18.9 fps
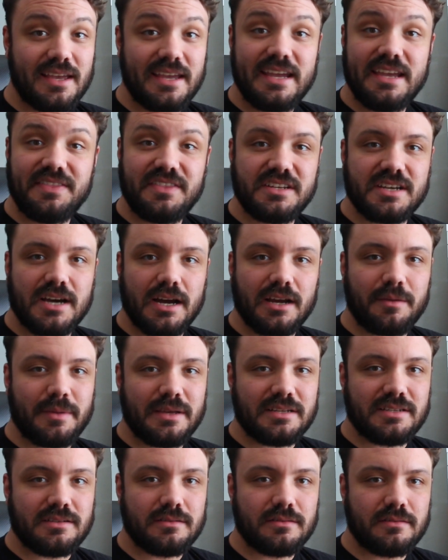Eat the
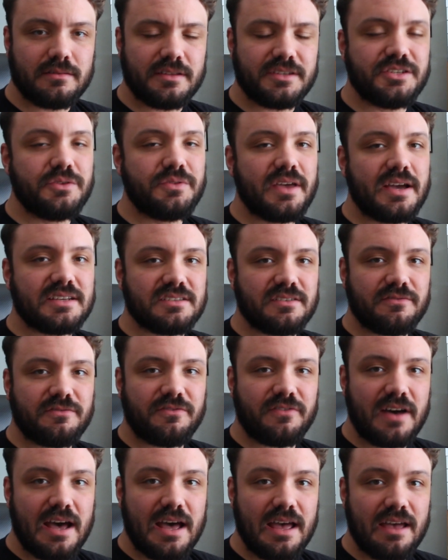document the
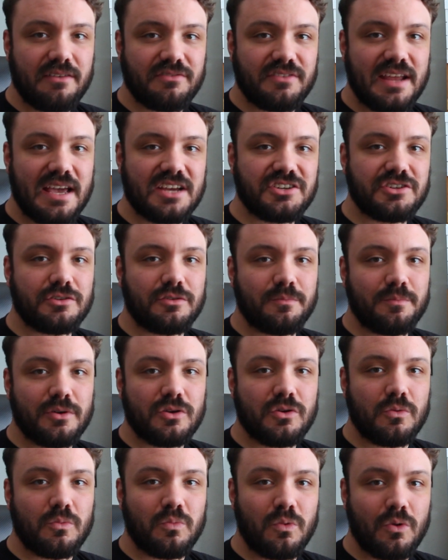2005 National
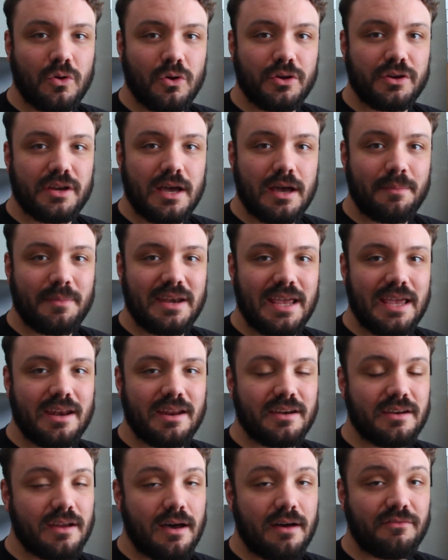Book Award
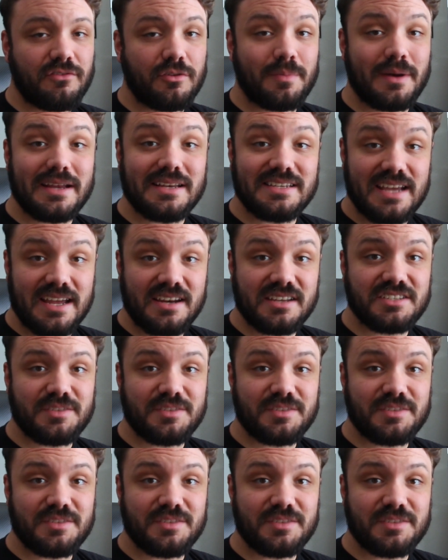nominated novel by Dana